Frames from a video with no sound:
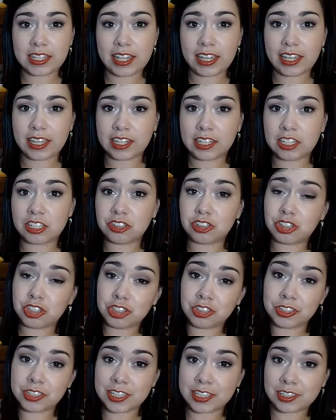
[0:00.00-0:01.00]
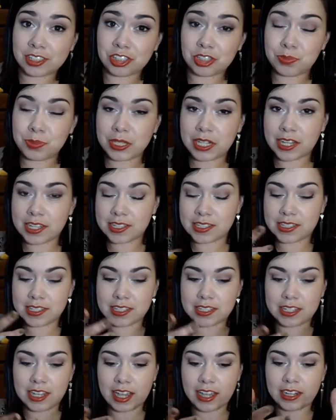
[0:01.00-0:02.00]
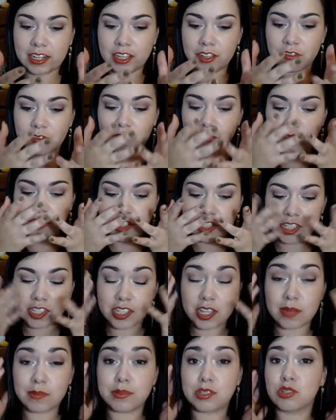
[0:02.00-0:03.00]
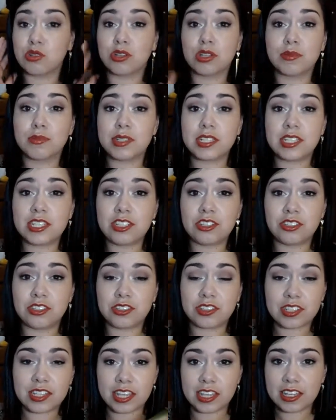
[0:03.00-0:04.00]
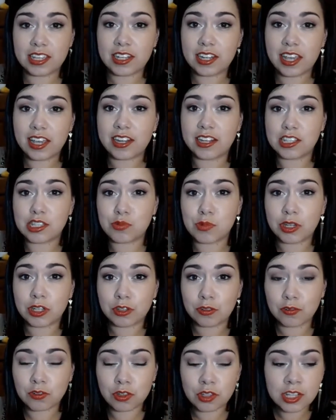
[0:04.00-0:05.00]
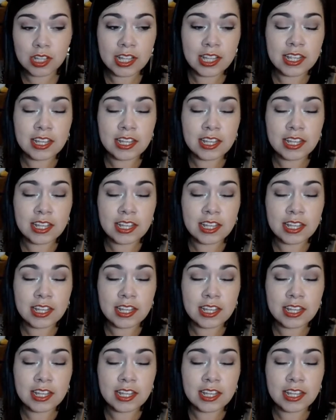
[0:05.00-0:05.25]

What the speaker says: and it's sheer touch because it kind of just absorbs into your skin, and it's wonderful.